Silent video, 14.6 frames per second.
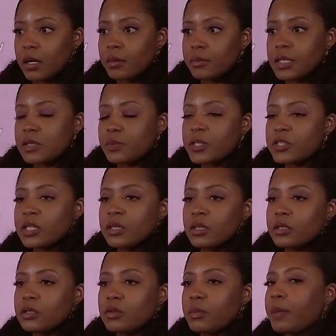especially looking
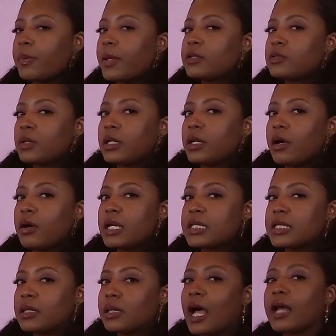through my page right now, it's a
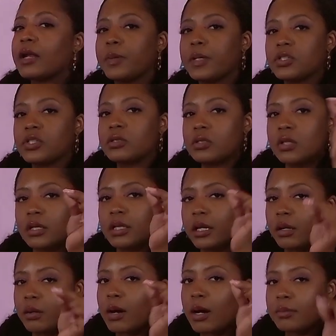lot of pictures on there where
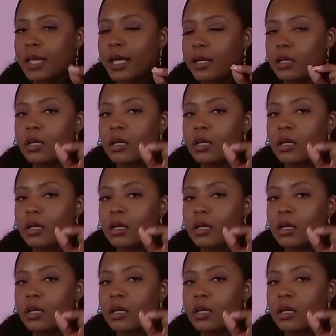I'm like,